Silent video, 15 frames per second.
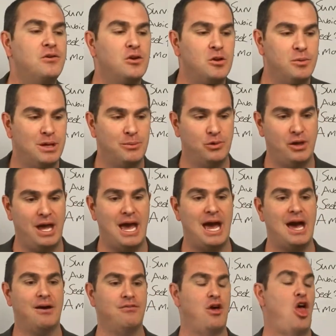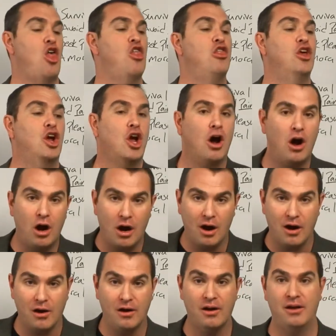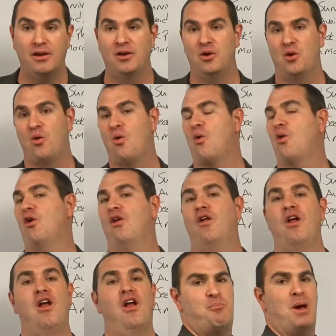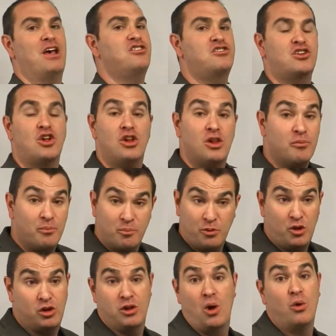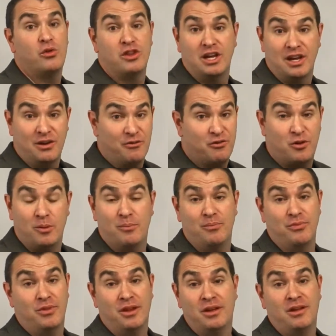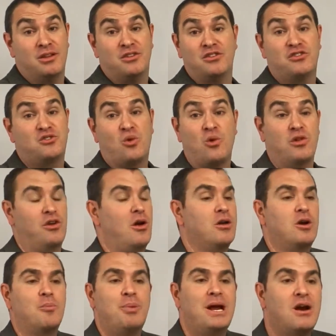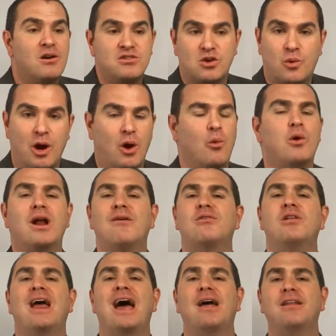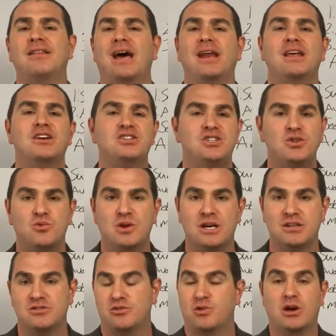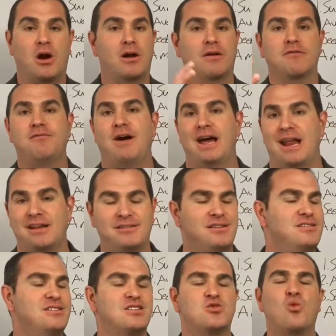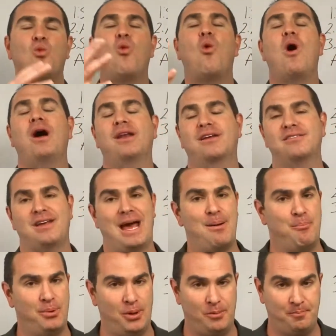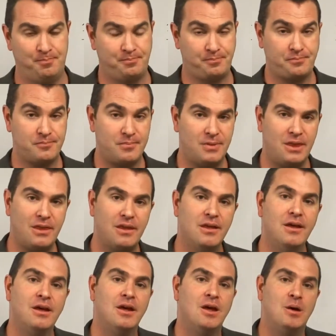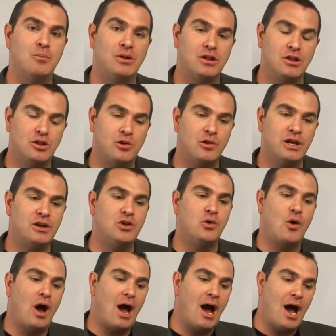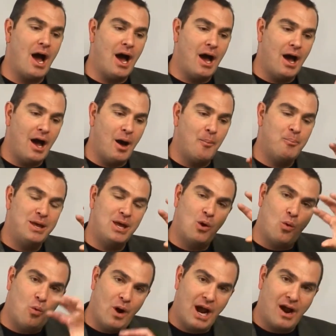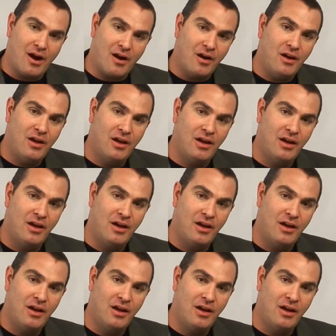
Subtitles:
for you to be able to have the car or best clothing from the store that all your peers are wearing, whatever that issue is regarding finance. This is just one example. But learning to be aware